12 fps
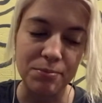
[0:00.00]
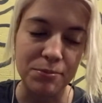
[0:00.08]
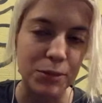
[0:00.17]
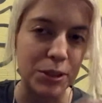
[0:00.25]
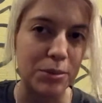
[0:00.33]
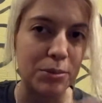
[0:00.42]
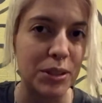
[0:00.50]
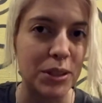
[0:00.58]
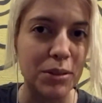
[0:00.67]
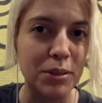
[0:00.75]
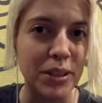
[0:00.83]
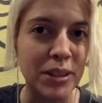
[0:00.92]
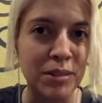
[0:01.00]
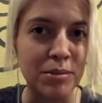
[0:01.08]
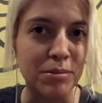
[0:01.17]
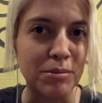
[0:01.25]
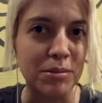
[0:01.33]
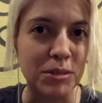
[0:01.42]
we're new here,
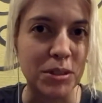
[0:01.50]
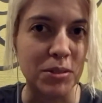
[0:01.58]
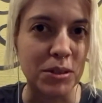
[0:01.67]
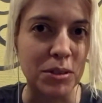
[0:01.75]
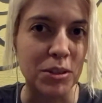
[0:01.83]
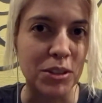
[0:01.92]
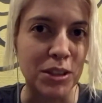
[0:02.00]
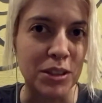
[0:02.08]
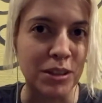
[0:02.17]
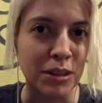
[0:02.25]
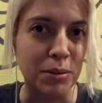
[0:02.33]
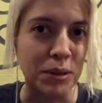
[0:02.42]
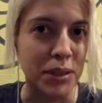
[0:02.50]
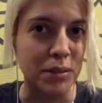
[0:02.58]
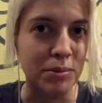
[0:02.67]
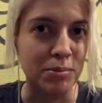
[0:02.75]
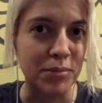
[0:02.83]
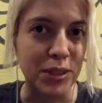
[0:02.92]
we don't know each other that well.
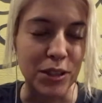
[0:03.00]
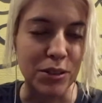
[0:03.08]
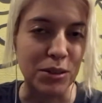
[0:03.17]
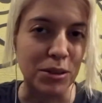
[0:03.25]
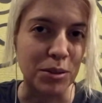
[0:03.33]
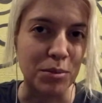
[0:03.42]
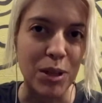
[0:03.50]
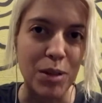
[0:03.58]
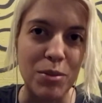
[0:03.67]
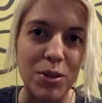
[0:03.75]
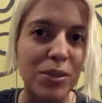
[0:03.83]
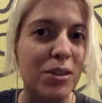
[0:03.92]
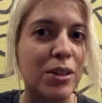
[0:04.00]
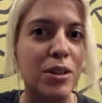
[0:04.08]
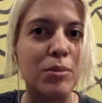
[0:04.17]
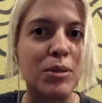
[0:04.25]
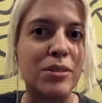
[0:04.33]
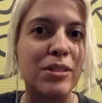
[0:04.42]
I don't know, maybe you're gonna
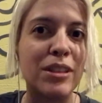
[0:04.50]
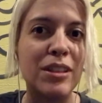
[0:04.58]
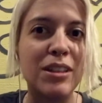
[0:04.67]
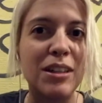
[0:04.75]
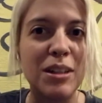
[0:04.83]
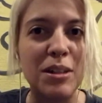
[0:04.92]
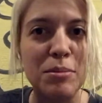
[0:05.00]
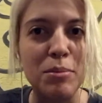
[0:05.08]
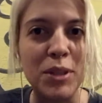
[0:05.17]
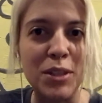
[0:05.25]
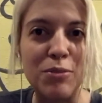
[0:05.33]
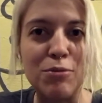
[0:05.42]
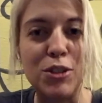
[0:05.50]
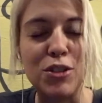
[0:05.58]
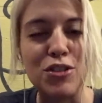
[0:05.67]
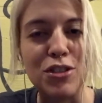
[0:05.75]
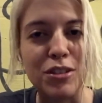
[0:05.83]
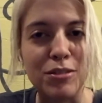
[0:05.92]
come and help me in
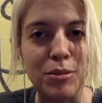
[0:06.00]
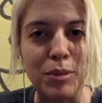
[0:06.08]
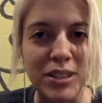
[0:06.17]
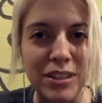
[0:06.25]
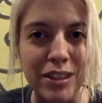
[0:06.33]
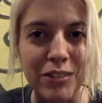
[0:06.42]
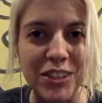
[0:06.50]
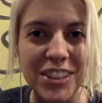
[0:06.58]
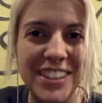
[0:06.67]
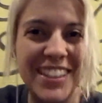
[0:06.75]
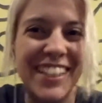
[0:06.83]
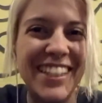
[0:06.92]
Russia for my savings.